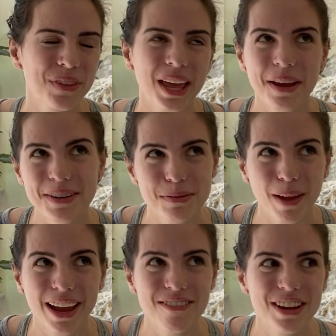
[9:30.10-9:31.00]
He was
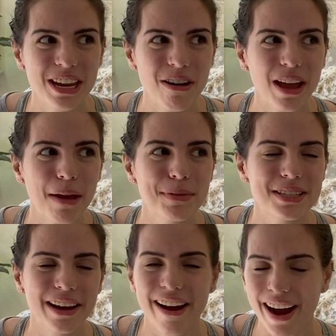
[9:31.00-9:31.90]
playing a video game. He's
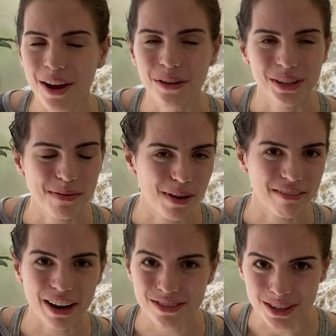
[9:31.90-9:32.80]
like, all right, hold up, my
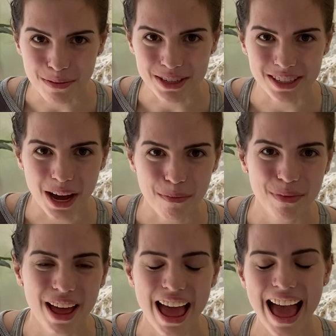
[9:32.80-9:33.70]
round's almost up.
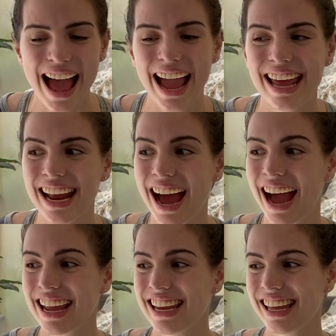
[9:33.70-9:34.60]
And
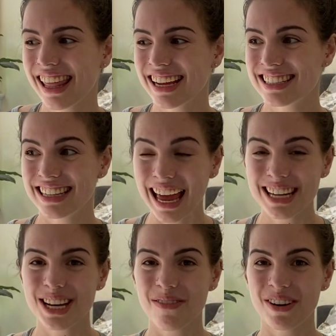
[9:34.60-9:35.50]
he
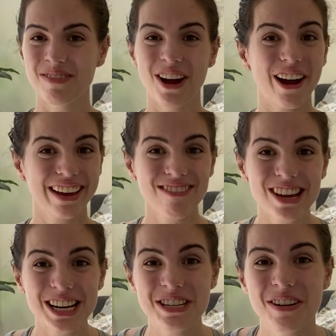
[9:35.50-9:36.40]
stands up, and I'm not
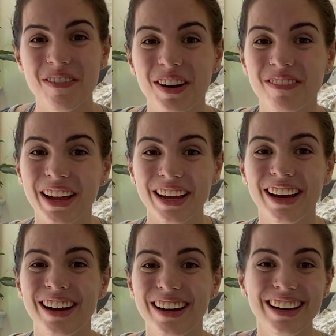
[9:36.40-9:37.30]
giving it to him. And I'm like,
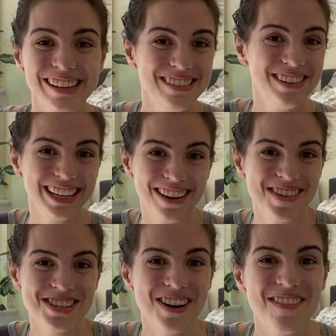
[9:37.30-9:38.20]
I don't want to give
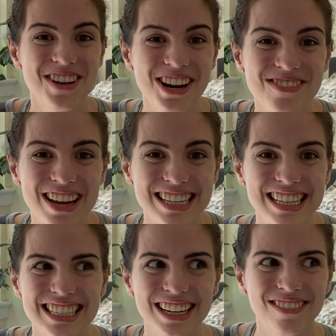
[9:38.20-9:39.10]
it to you, I'm nervous.
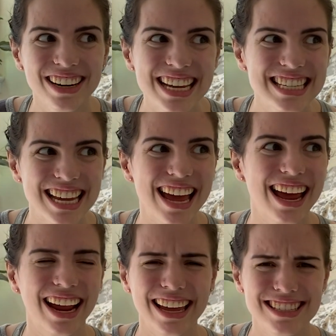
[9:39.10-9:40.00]
He's like, what is it?
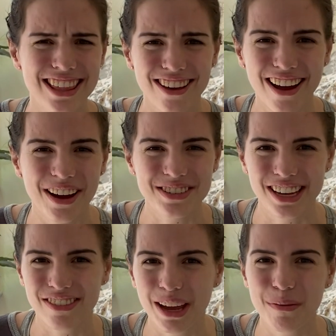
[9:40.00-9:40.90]
I guess he thought I was
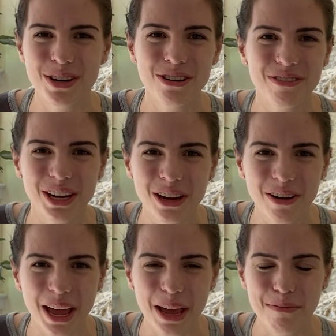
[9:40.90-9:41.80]
giving him a new video
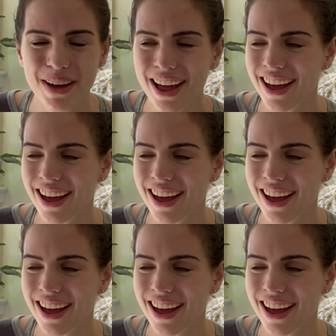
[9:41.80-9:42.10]
game.